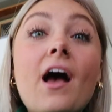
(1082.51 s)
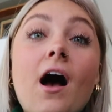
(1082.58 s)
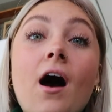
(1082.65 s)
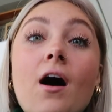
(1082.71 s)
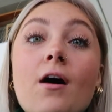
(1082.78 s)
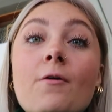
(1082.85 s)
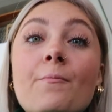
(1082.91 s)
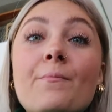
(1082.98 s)

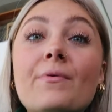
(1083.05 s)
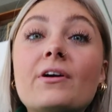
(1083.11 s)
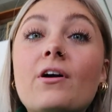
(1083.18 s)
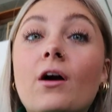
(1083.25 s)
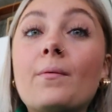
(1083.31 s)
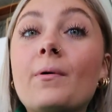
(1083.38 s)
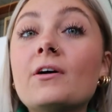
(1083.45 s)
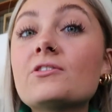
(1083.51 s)
Um,
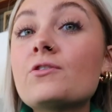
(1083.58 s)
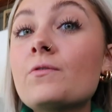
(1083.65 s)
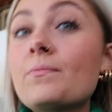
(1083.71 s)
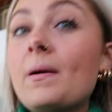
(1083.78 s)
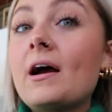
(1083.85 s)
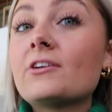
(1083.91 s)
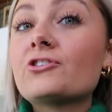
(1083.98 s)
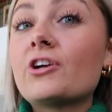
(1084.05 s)
Garbanzo with
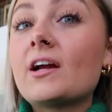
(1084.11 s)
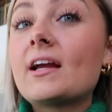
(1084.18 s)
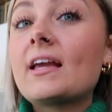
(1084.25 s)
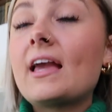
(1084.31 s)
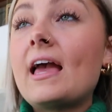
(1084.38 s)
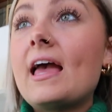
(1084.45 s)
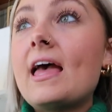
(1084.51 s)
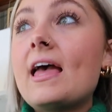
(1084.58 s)

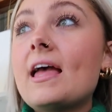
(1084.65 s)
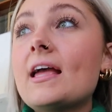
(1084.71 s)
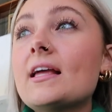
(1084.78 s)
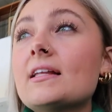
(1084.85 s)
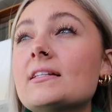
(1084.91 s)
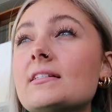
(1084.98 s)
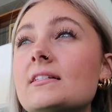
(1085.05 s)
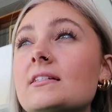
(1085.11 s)
Patrick,
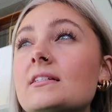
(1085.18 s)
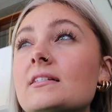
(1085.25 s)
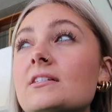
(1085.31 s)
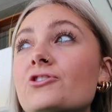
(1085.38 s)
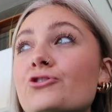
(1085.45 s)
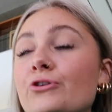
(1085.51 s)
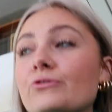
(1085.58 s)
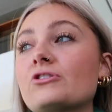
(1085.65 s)

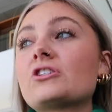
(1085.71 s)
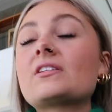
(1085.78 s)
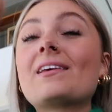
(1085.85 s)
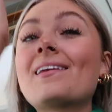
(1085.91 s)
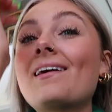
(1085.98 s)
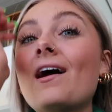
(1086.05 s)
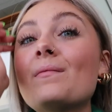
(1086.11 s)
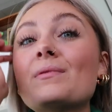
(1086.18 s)
and Drew's just
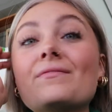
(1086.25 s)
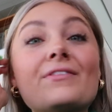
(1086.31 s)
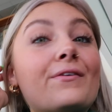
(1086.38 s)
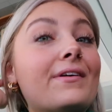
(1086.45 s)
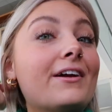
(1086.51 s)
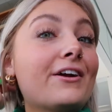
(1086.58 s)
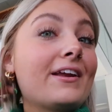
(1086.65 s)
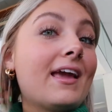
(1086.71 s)
gonna come even
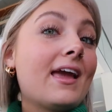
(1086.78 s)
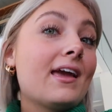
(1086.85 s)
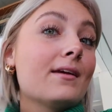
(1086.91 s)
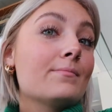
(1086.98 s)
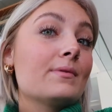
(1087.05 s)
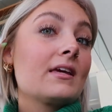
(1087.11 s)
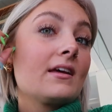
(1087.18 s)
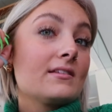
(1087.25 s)
though he already
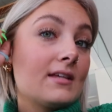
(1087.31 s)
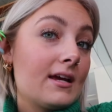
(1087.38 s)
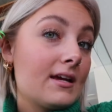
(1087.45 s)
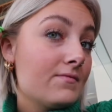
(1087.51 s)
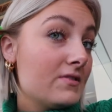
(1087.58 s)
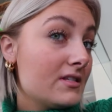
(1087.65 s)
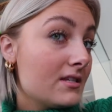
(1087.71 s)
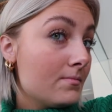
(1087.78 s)
ate because I
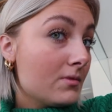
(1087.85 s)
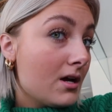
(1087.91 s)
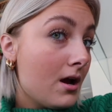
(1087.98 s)
convinced him to